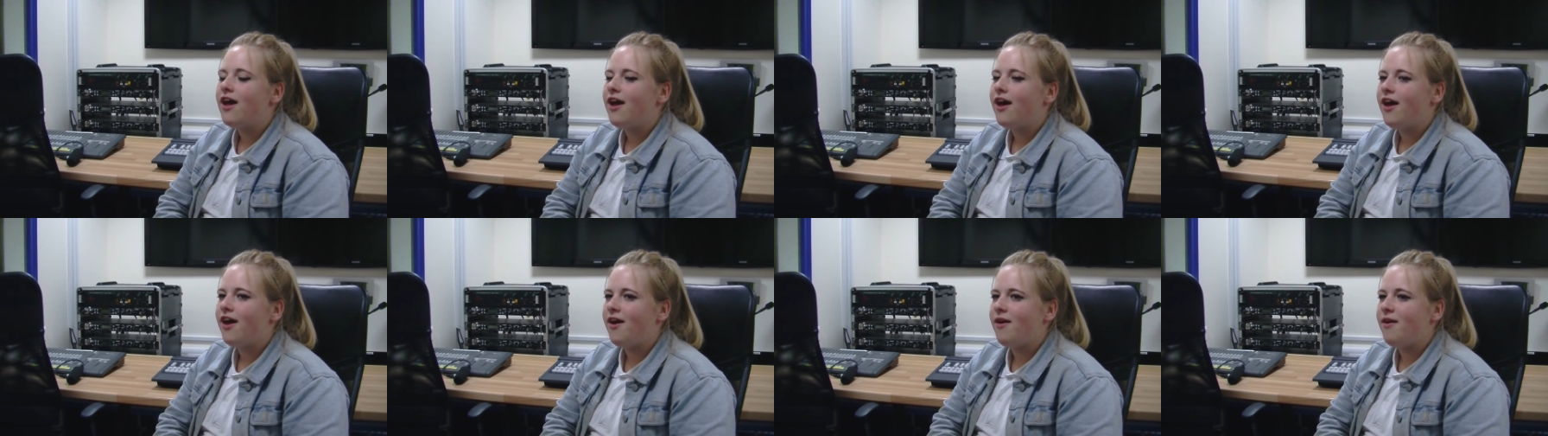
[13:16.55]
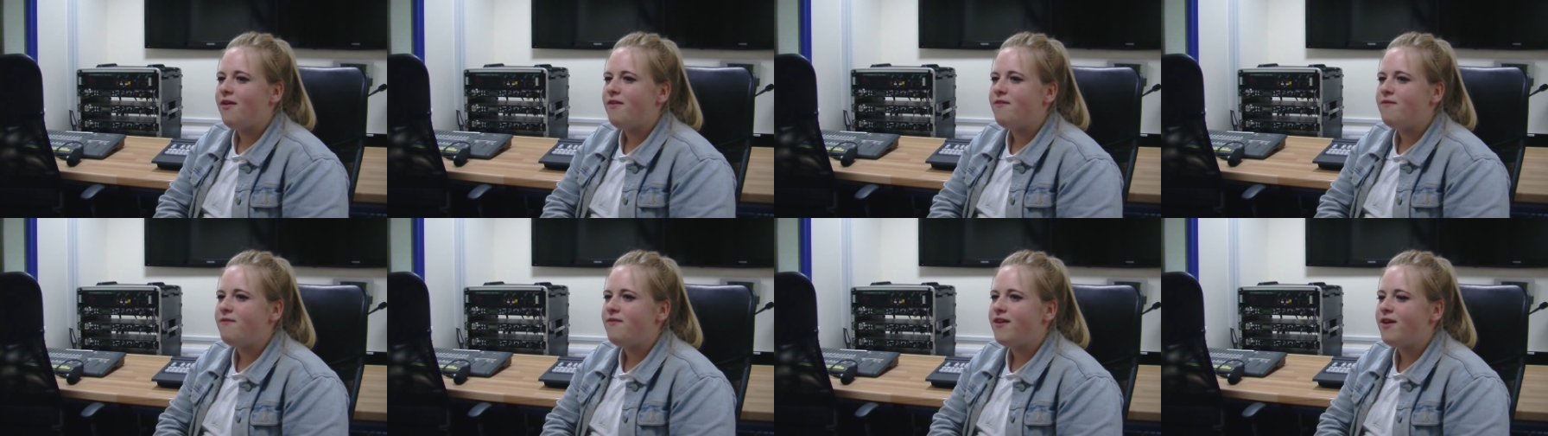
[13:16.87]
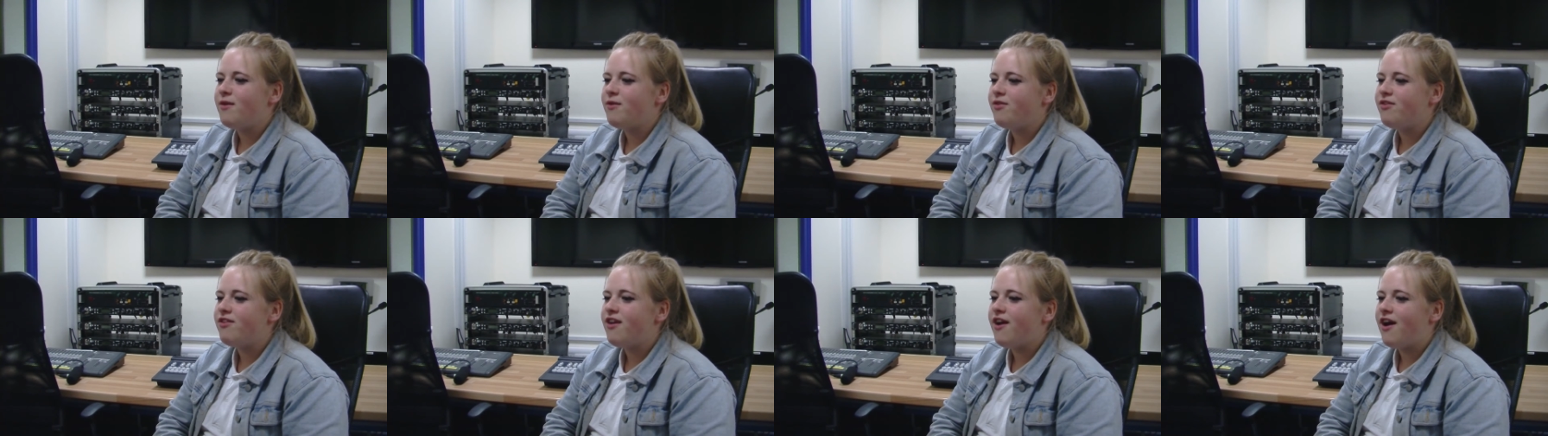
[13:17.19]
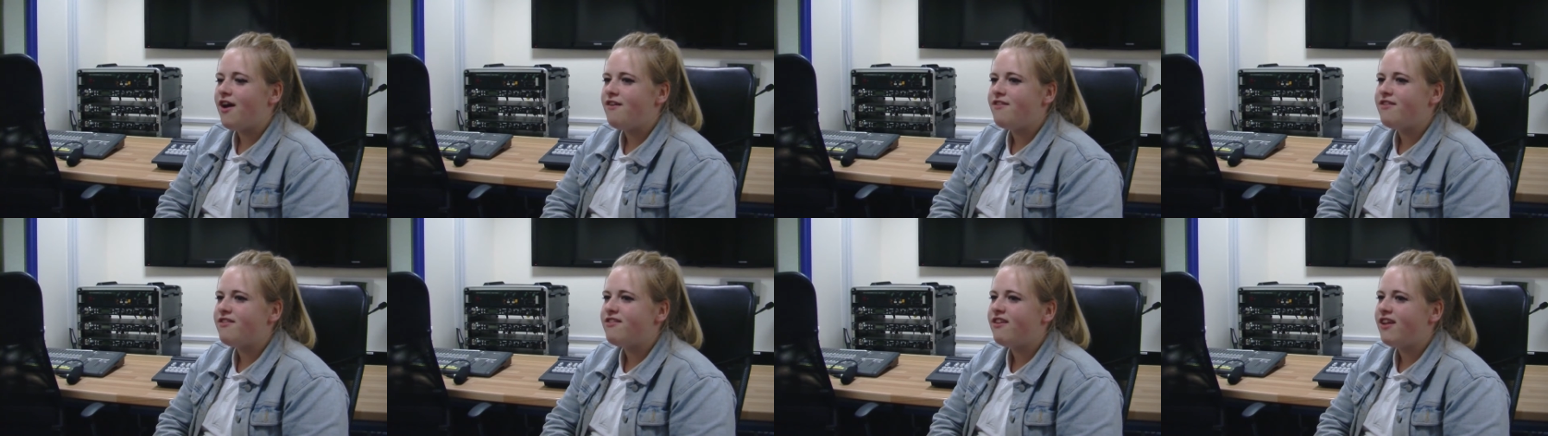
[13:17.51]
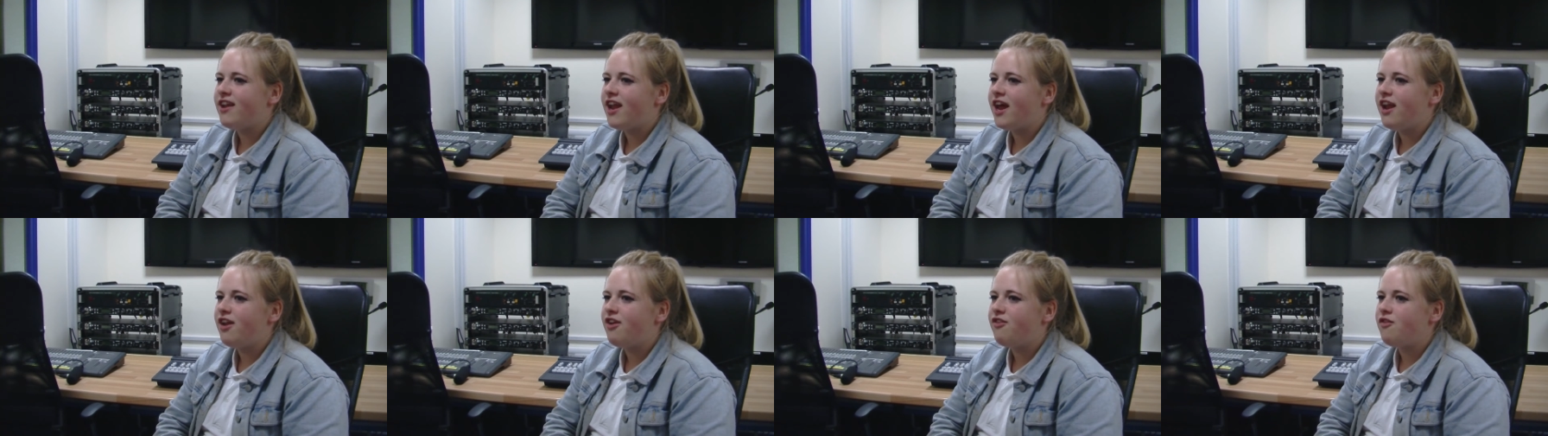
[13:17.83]
Um, he was nervous to
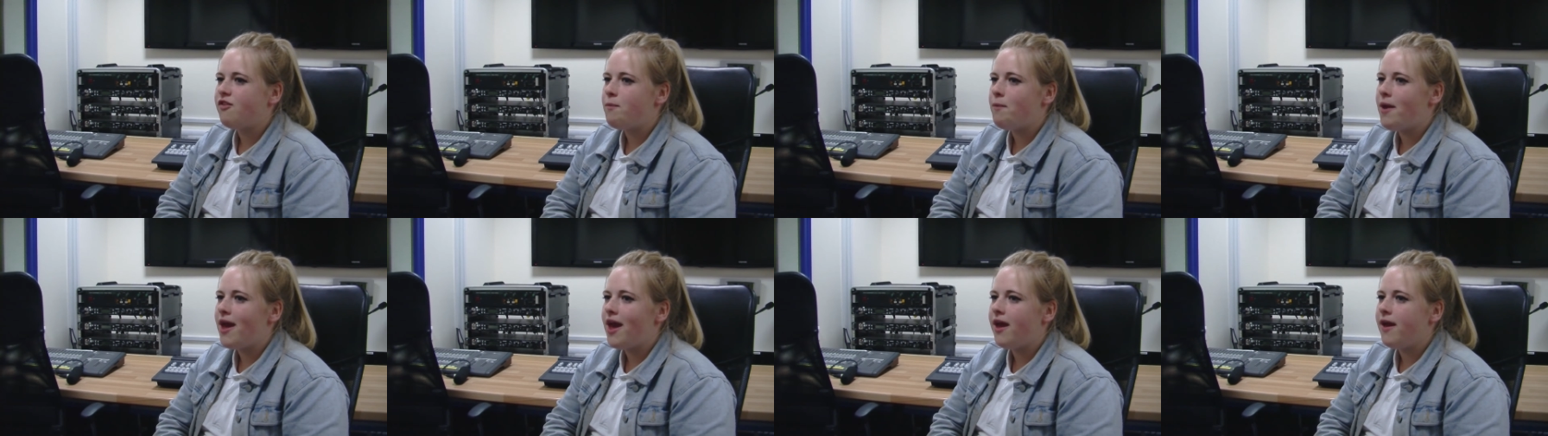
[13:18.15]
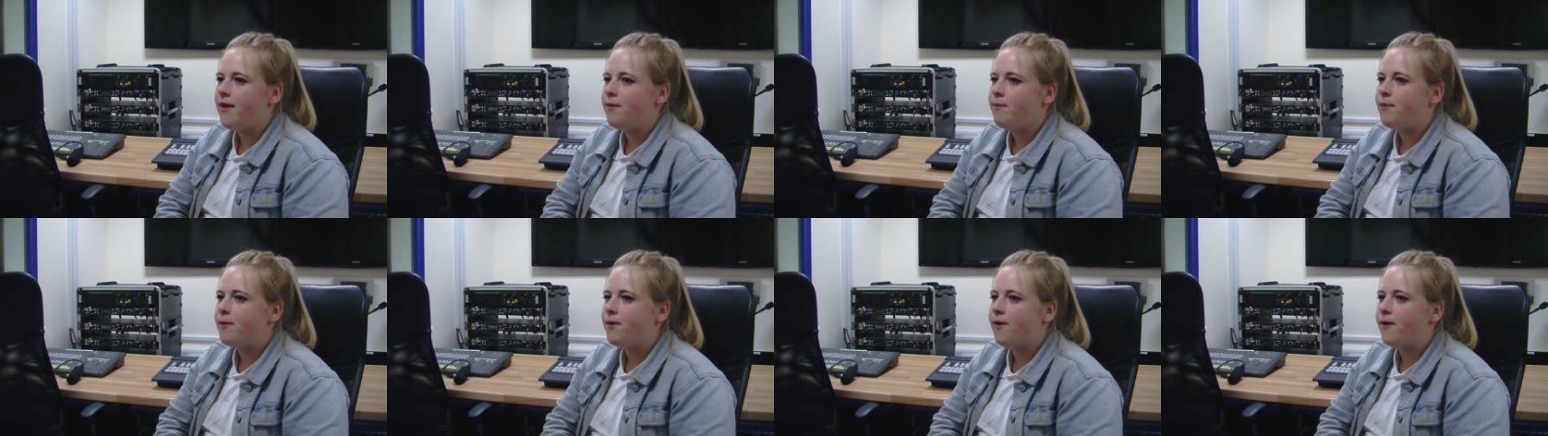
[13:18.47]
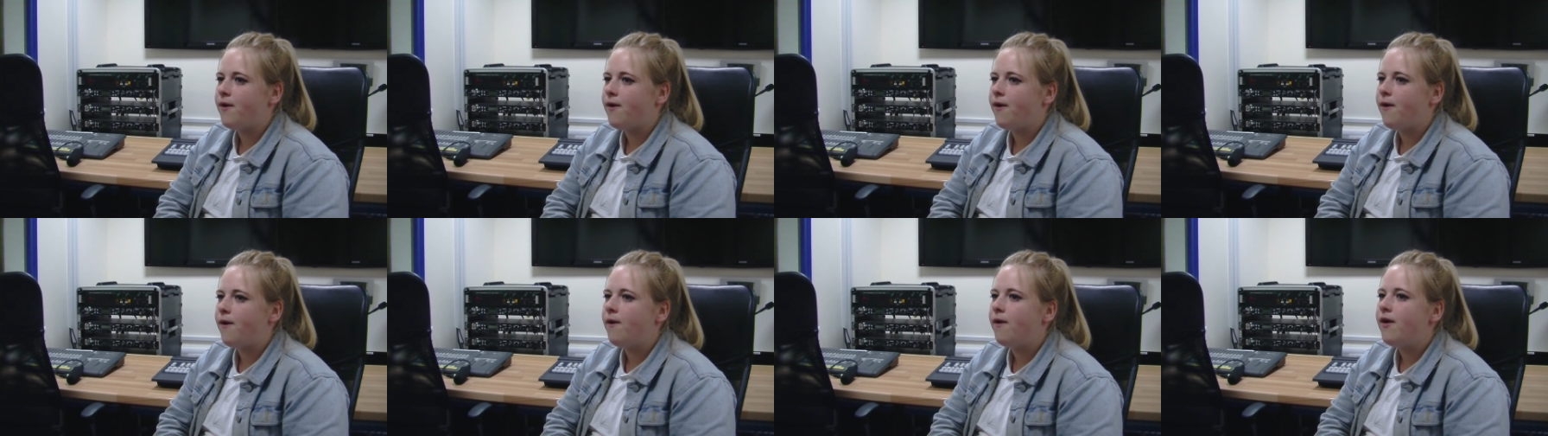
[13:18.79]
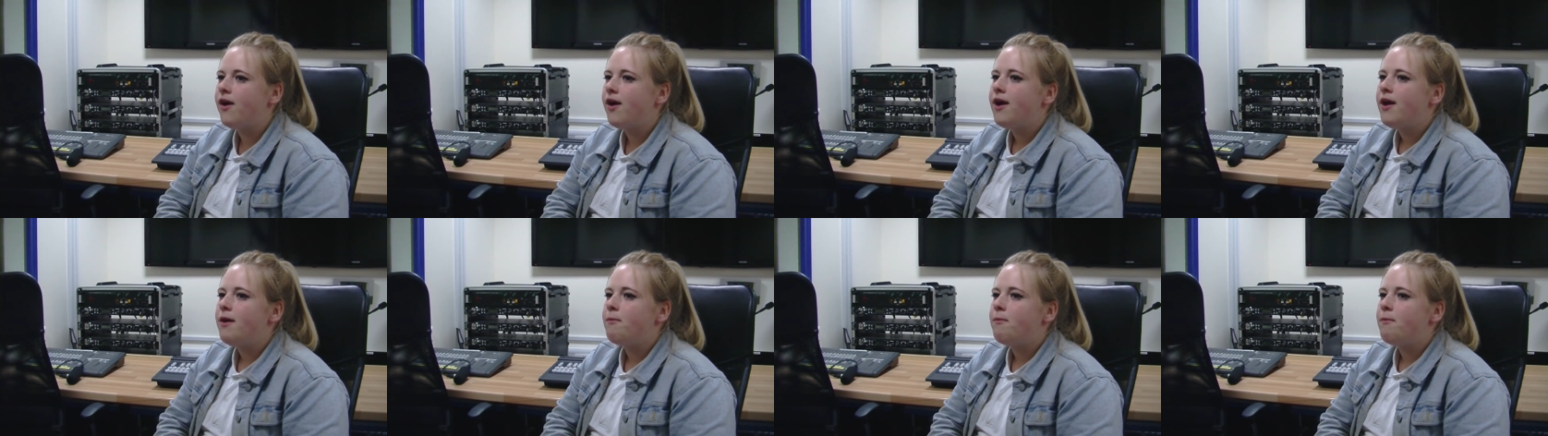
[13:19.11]
tell other people,